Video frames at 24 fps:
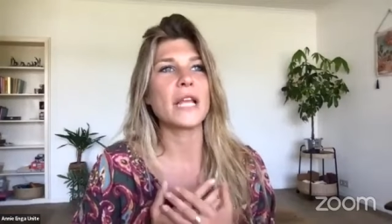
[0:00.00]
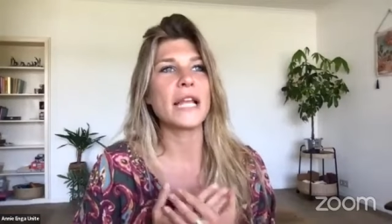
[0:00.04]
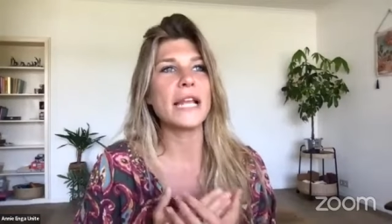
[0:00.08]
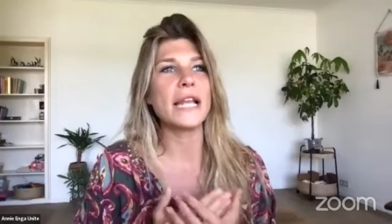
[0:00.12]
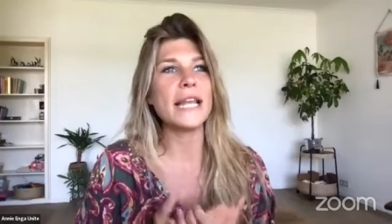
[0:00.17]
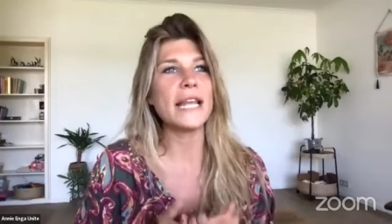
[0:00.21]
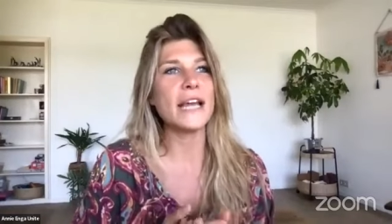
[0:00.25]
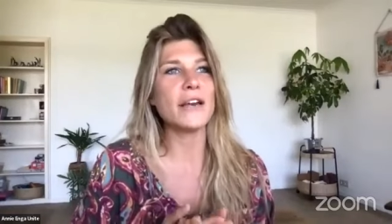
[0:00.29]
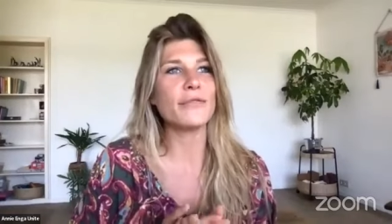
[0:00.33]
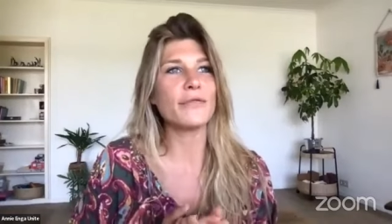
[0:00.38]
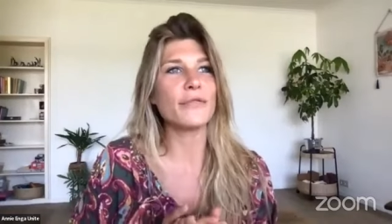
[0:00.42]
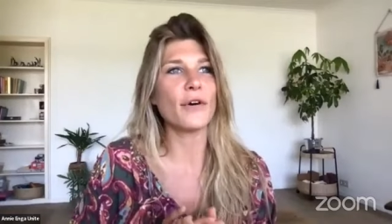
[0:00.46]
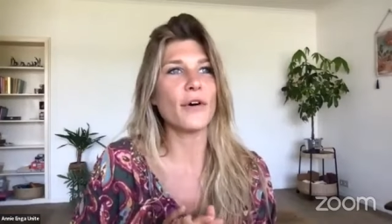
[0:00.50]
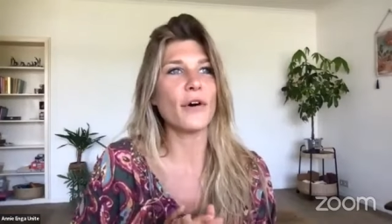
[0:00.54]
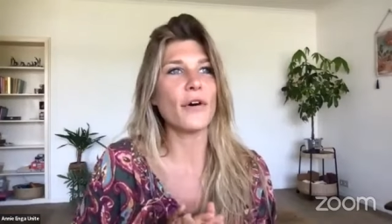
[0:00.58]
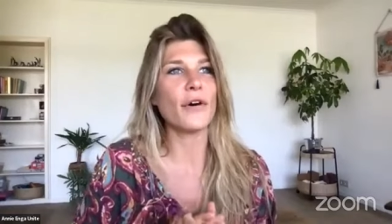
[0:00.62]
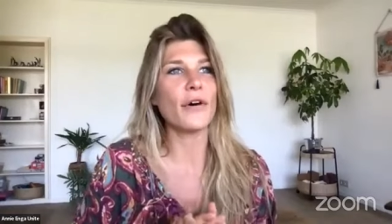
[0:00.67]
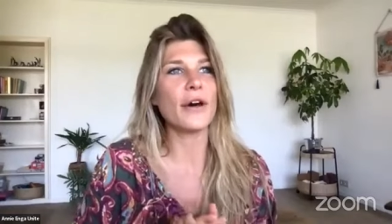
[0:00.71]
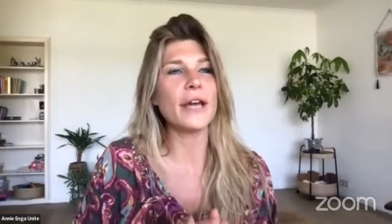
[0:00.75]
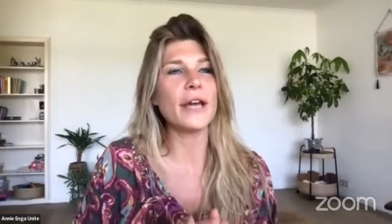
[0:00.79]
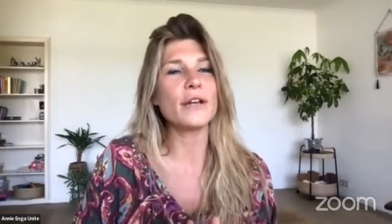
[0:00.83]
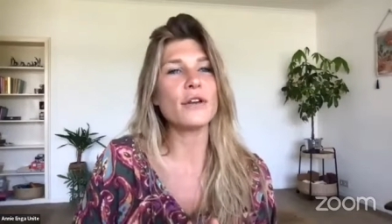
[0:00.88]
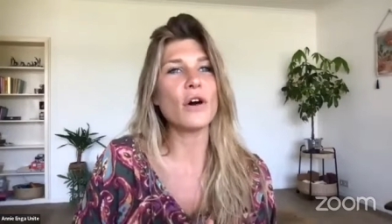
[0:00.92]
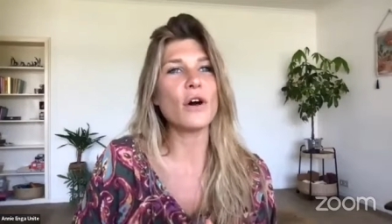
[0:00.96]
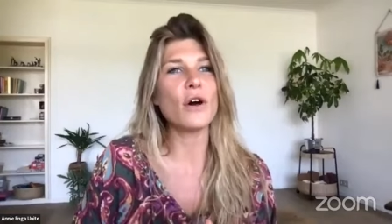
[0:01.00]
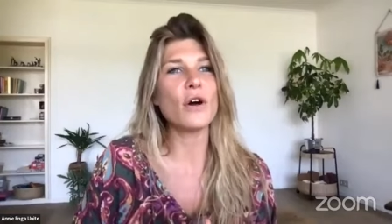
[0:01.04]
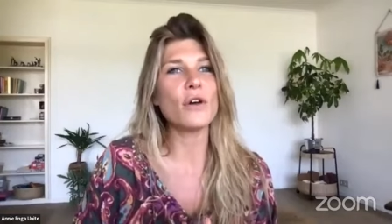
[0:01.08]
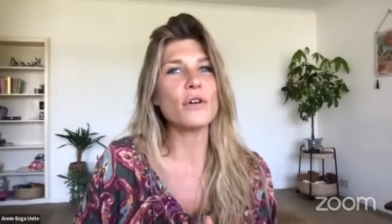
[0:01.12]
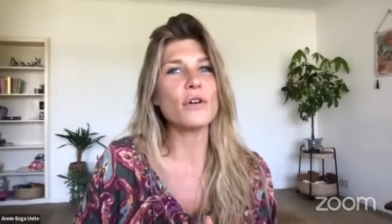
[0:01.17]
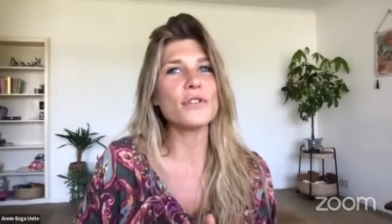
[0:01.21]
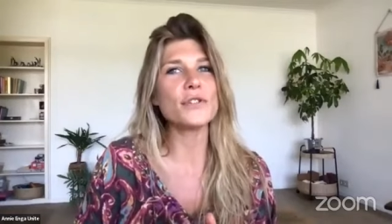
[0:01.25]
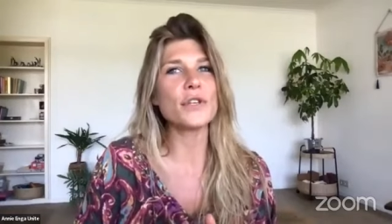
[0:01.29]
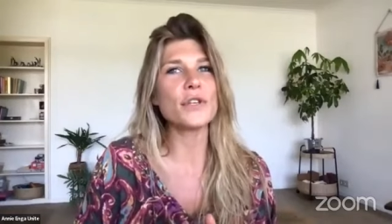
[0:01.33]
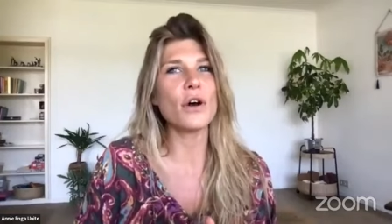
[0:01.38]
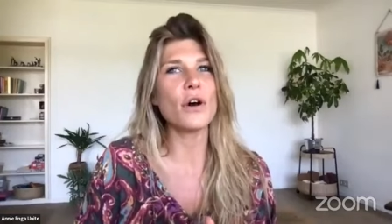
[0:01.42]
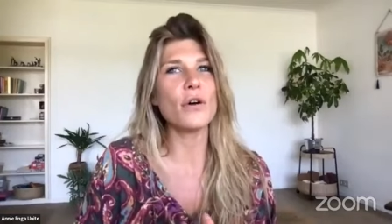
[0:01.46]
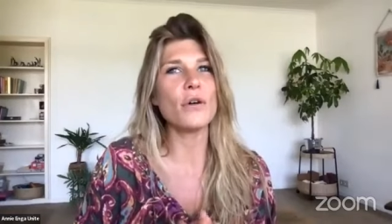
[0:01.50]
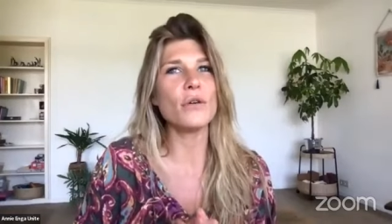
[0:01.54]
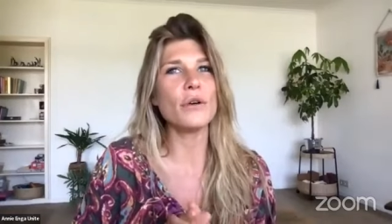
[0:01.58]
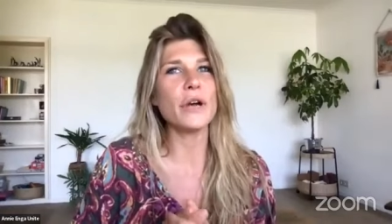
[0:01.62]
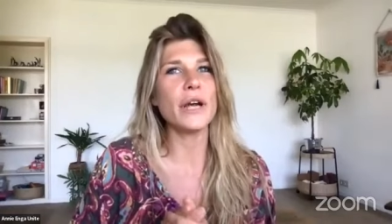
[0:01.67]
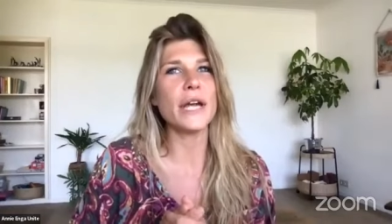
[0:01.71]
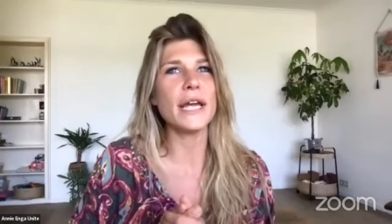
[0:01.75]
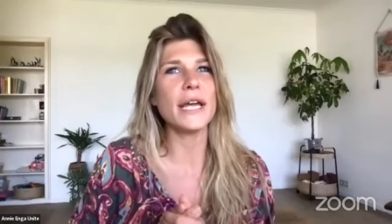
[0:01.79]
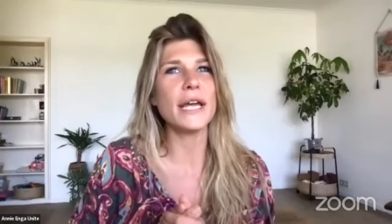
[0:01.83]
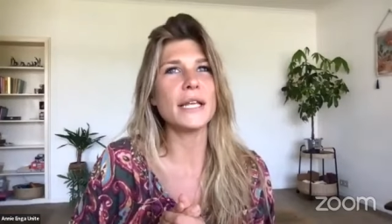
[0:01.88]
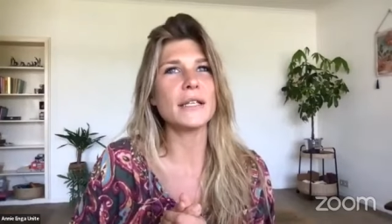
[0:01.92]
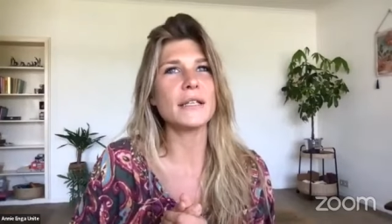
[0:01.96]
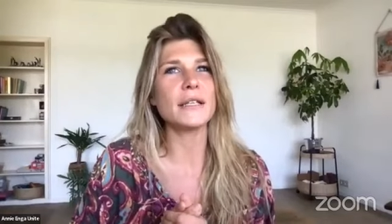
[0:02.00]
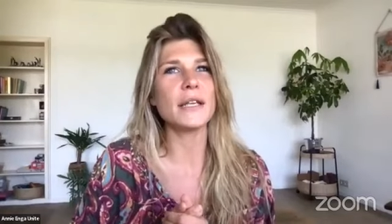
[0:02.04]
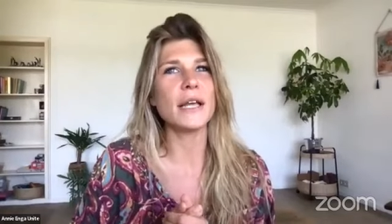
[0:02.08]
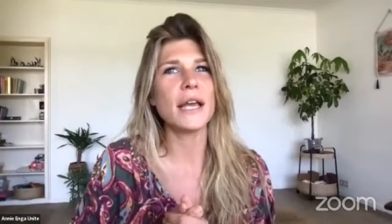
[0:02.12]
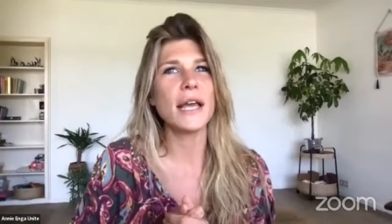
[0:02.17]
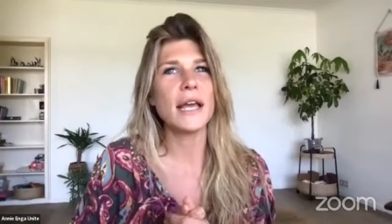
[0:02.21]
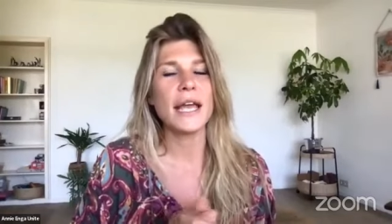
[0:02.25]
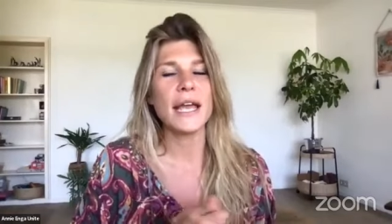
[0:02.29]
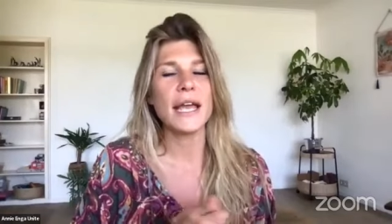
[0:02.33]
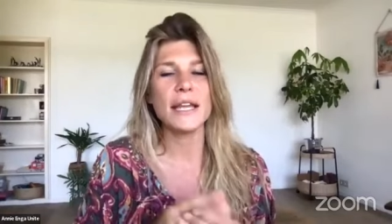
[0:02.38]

level, and also in